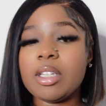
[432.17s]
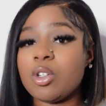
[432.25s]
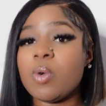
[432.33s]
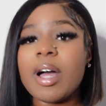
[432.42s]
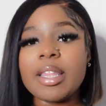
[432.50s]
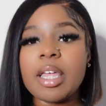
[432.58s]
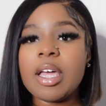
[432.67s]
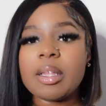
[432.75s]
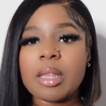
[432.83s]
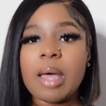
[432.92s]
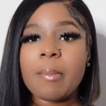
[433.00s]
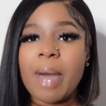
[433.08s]
do I
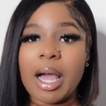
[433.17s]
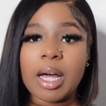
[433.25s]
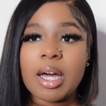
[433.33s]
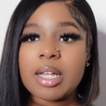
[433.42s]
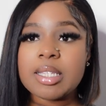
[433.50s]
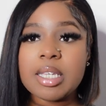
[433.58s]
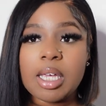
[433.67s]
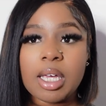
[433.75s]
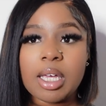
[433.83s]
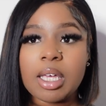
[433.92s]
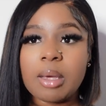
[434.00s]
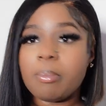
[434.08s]
think that my
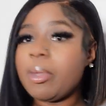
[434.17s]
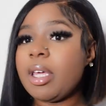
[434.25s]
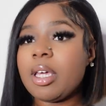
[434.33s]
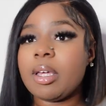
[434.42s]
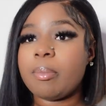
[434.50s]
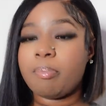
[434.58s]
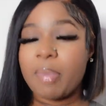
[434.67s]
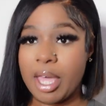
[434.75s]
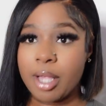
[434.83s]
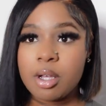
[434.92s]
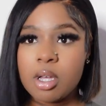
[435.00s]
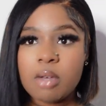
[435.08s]
content can be
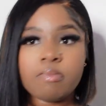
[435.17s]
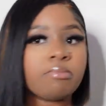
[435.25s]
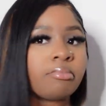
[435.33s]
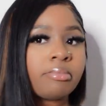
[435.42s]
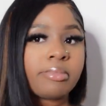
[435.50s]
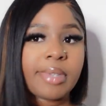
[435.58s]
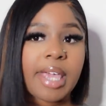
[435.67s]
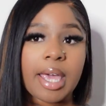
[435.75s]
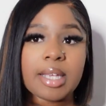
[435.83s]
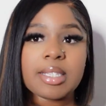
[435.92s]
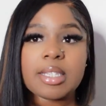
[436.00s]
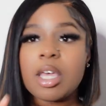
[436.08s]
better?
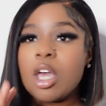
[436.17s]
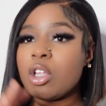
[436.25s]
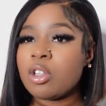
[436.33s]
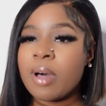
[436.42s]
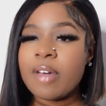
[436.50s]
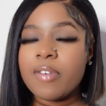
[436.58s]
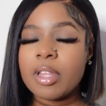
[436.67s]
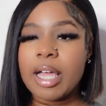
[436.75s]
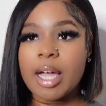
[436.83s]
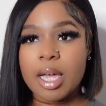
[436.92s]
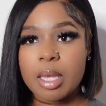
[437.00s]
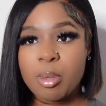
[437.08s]
Yes. Do I feel
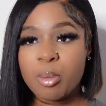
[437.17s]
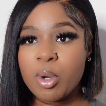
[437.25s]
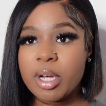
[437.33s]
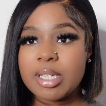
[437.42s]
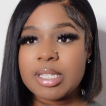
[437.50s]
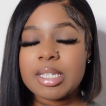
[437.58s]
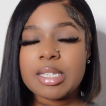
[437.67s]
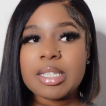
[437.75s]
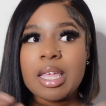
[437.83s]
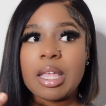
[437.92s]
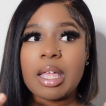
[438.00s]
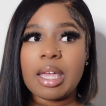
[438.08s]
like I could be more
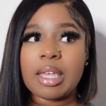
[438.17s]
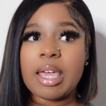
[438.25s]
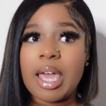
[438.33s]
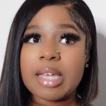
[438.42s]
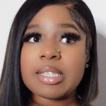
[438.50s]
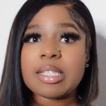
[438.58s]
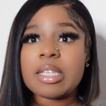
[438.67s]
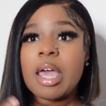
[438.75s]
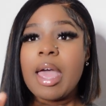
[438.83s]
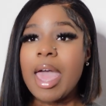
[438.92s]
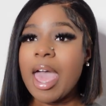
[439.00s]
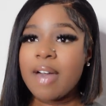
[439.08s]
consistent? Yes.
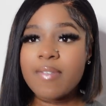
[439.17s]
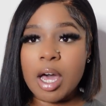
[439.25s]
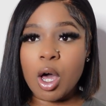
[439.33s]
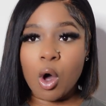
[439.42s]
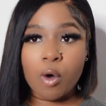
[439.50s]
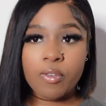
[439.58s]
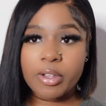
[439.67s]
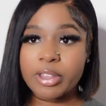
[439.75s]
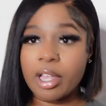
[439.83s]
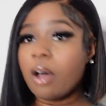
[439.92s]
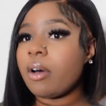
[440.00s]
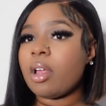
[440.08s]
Have I
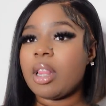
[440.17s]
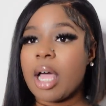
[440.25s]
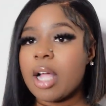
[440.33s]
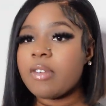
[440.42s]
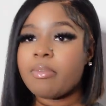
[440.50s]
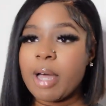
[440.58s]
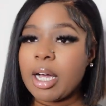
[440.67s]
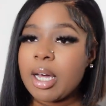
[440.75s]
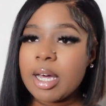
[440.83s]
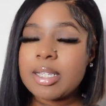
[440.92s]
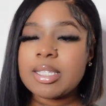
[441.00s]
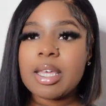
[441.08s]
overthought a lot of my
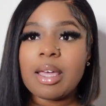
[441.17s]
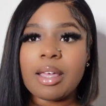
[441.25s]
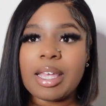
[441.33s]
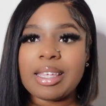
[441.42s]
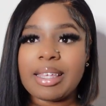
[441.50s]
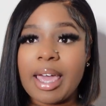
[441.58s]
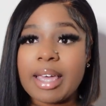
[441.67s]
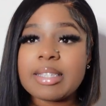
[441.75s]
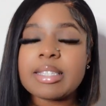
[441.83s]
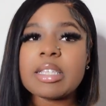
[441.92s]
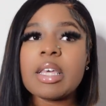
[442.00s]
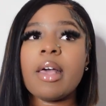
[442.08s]
content?
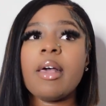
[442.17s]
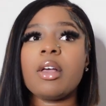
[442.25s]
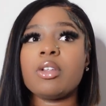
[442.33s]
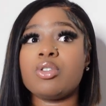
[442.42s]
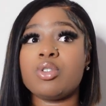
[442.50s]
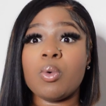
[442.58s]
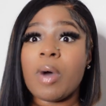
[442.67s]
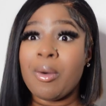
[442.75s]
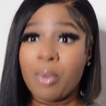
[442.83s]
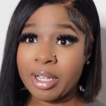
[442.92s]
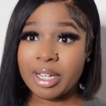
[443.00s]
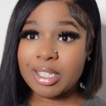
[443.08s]
Yes do I
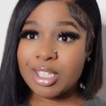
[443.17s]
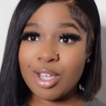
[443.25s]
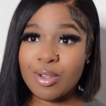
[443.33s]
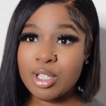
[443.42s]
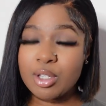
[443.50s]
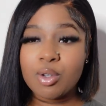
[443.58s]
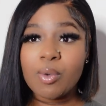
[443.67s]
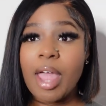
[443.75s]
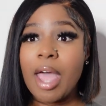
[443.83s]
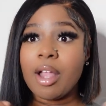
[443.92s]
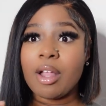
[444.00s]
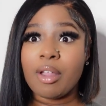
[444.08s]
want to continue to do
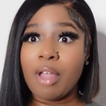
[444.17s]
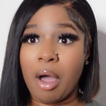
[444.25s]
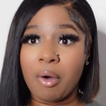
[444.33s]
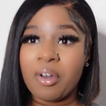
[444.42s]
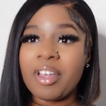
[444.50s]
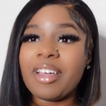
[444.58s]
that? No.